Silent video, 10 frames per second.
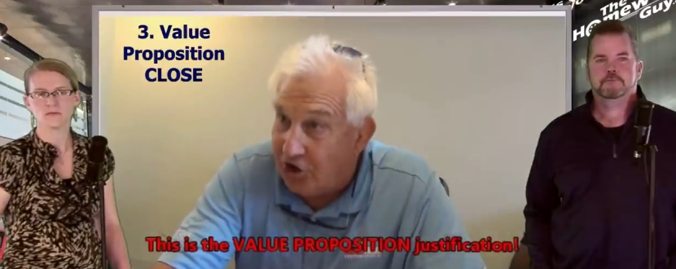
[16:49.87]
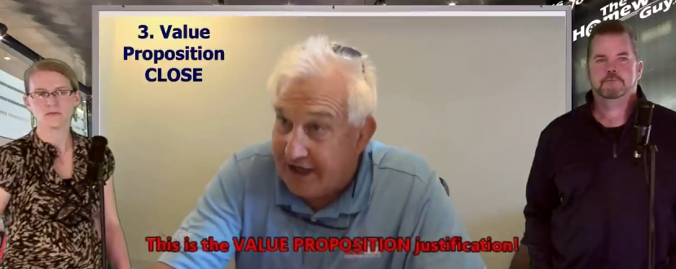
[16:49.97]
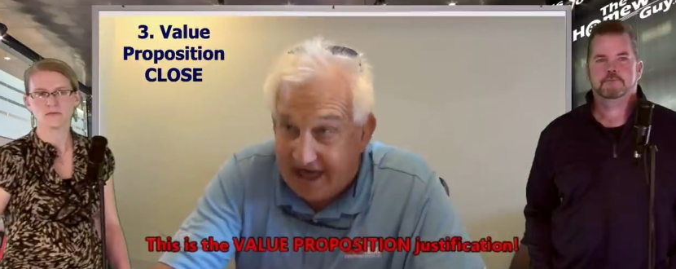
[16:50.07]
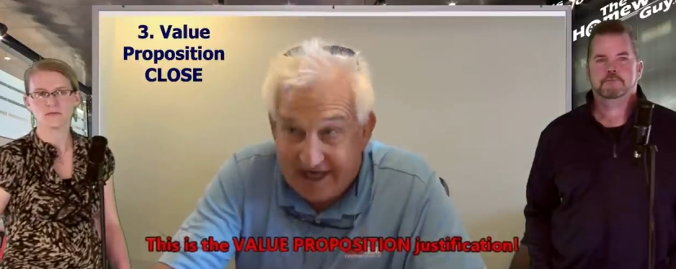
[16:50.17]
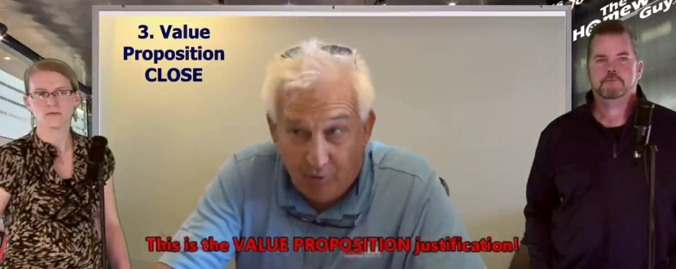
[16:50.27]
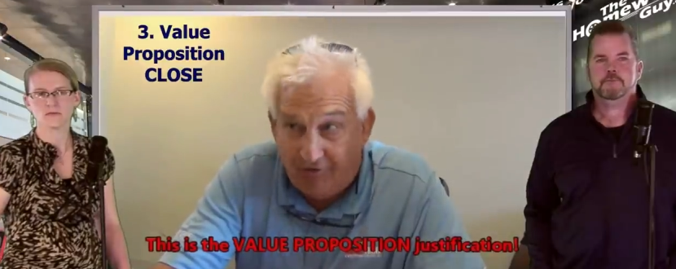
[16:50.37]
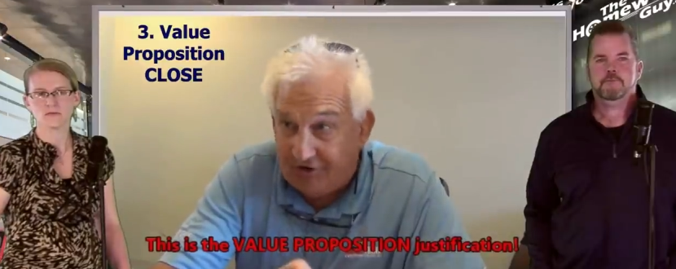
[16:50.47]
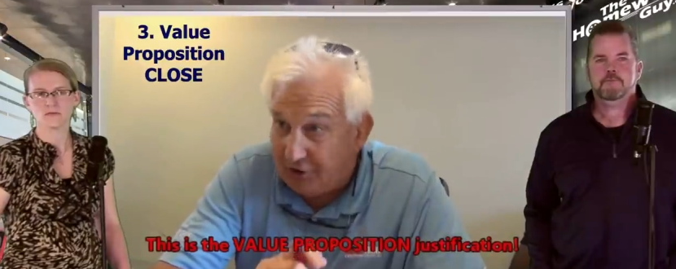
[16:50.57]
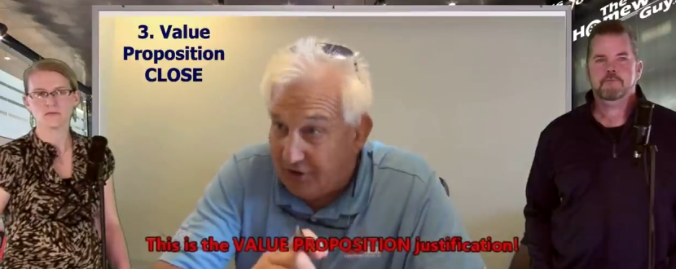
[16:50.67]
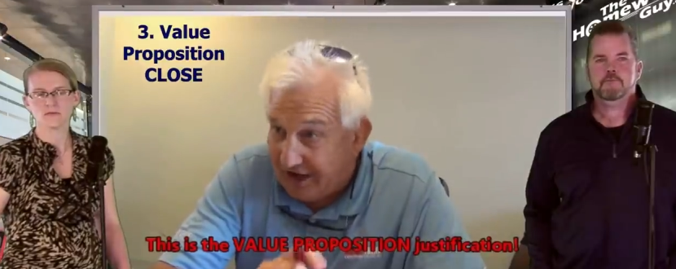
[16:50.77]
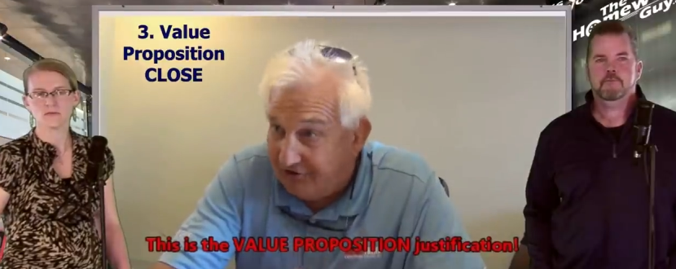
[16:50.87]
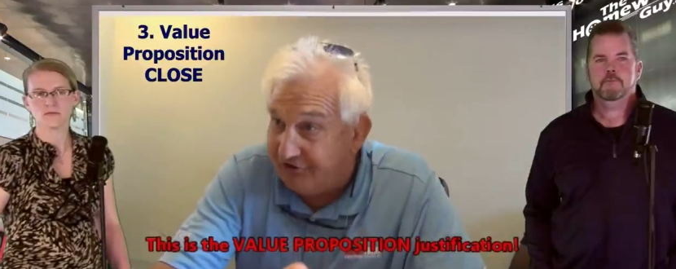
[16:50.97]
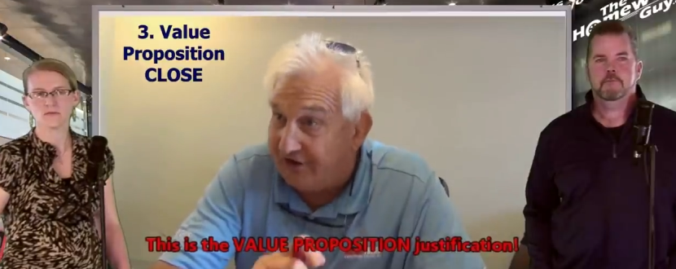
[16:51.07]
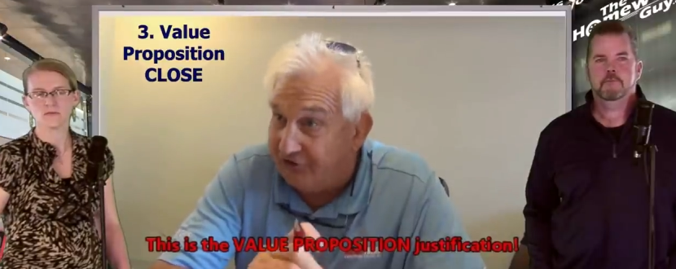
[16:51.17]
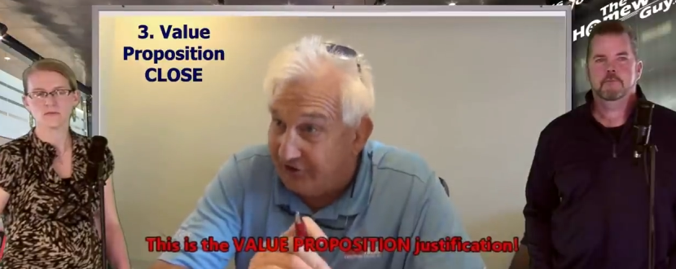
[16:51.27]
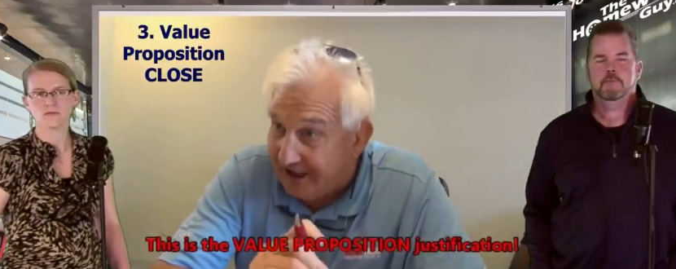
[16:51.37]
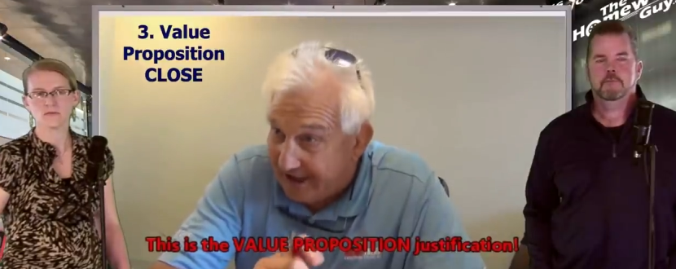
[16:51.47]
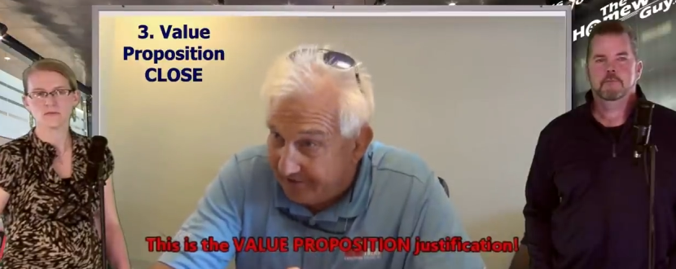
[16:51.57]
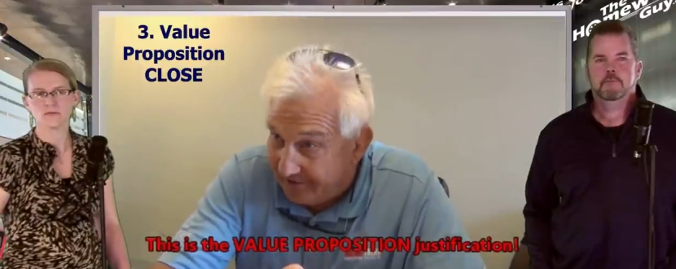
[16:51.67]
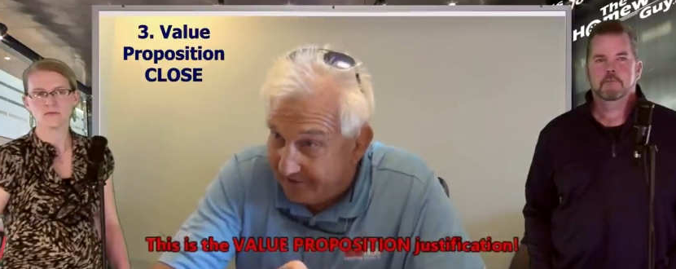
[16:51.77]
Speaker 1: Good anywhere in the United States or
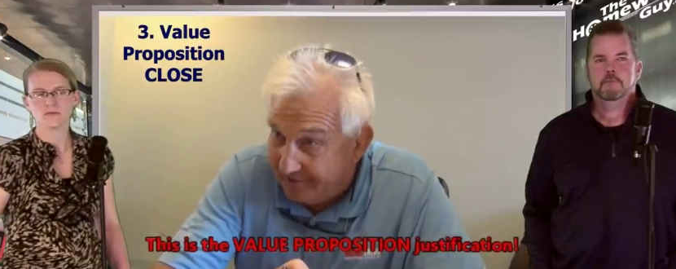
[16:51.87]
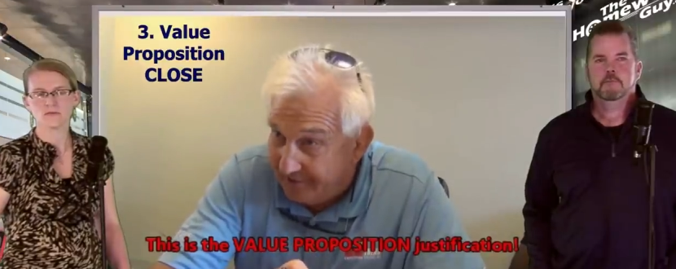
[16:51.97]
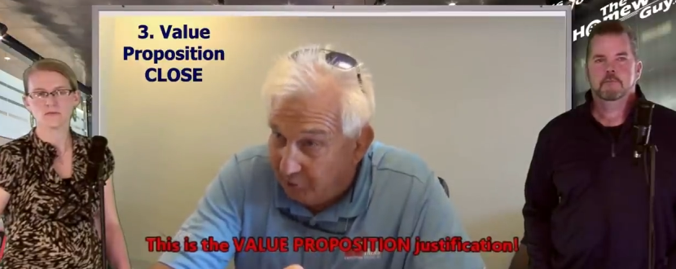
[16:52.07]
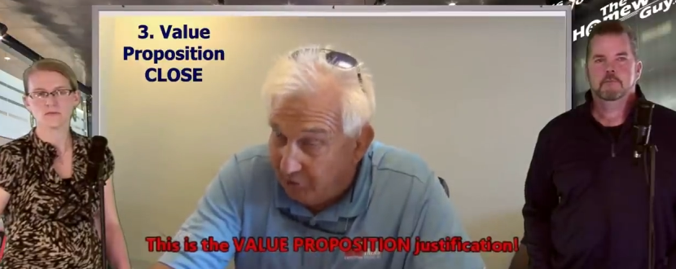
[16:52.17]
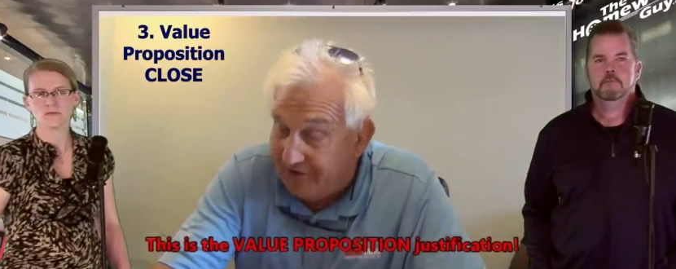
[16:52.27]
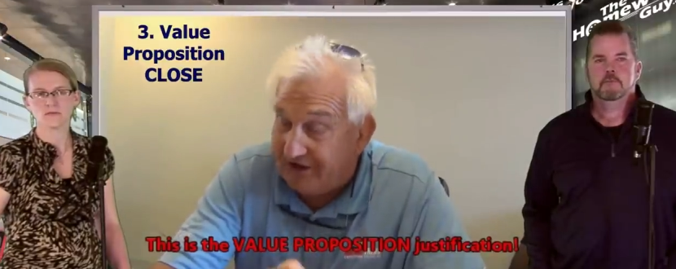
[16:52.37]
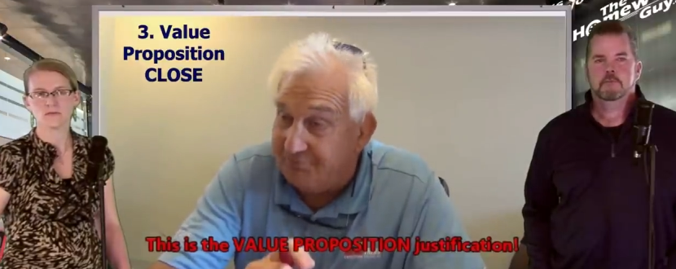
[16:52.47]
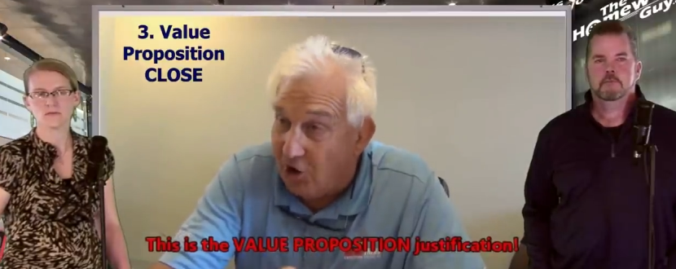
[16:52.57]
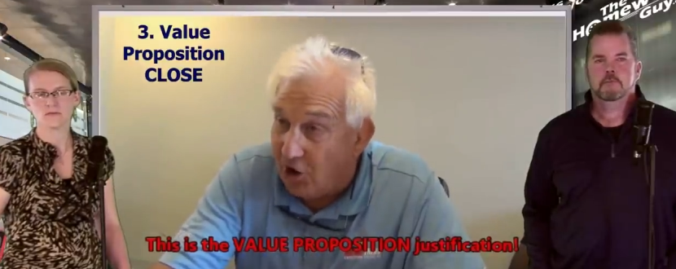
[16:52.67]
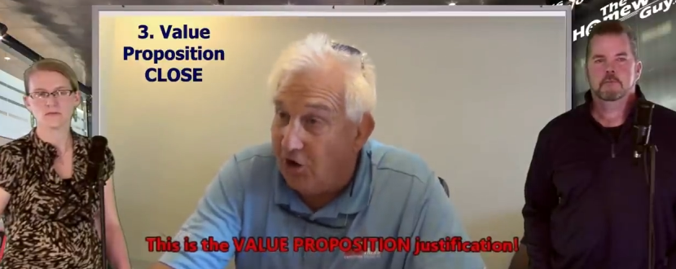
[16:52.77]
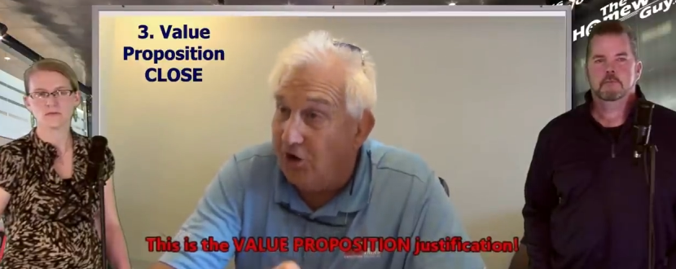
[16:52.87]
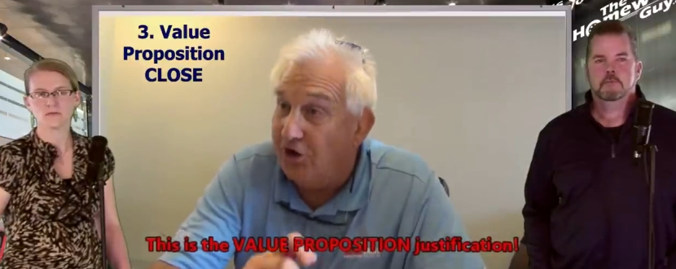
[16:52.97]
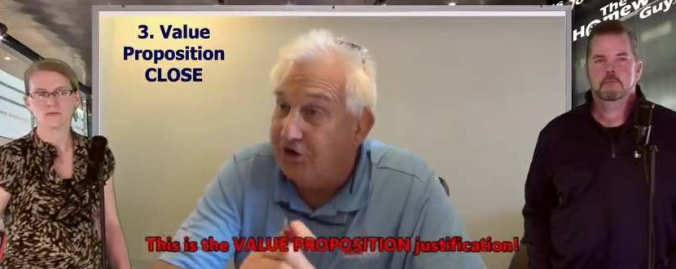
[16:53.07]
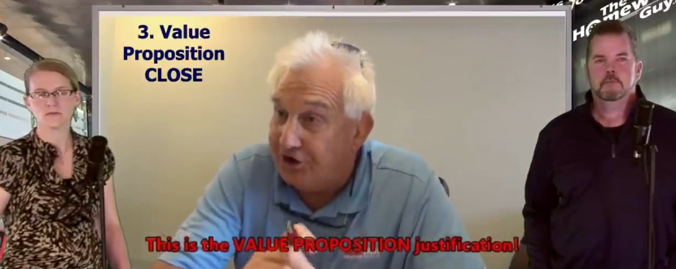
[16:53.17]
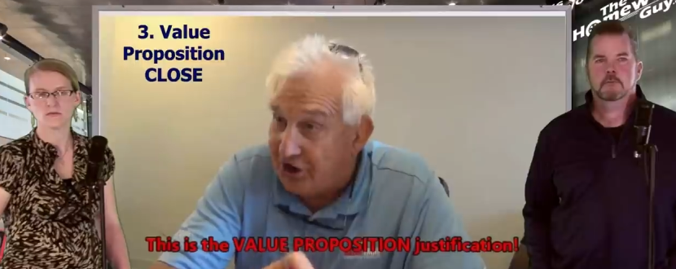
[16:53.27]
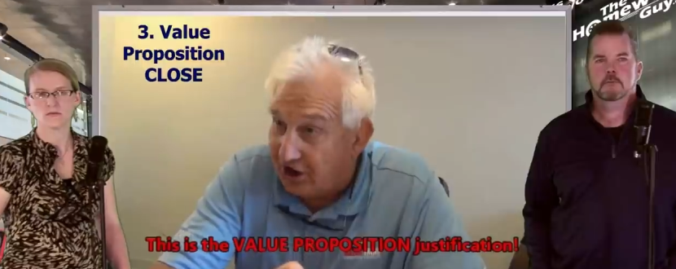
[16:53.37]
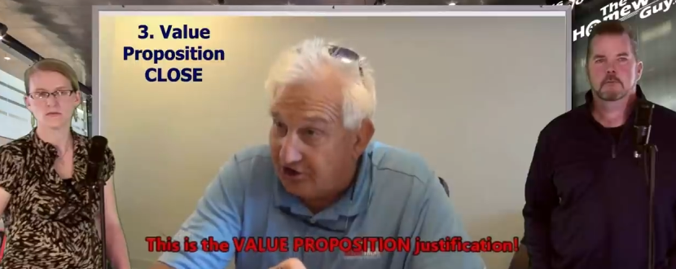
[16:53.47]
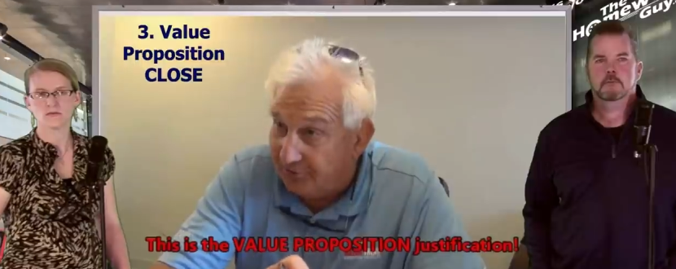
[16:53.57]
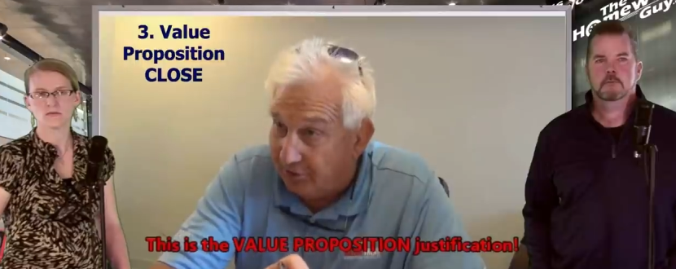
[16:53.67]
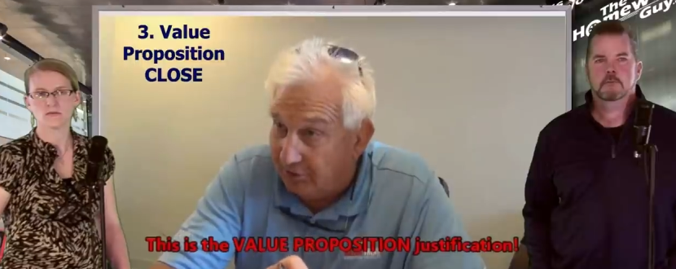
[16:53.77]
Canada with a small
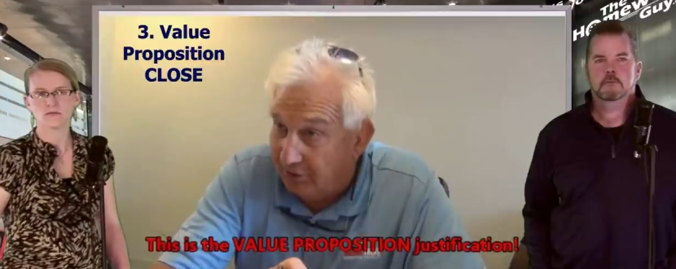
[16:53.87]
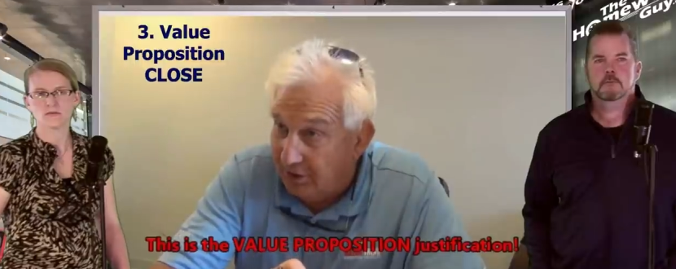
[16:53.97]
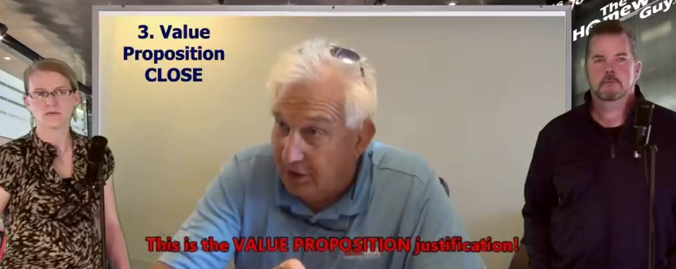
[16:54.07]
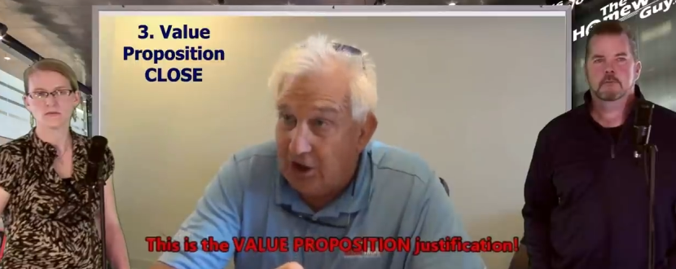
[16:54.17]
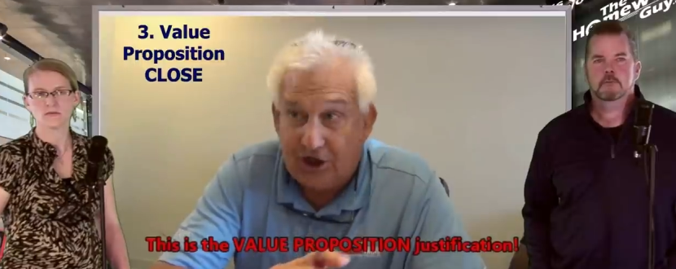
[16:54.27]
deductible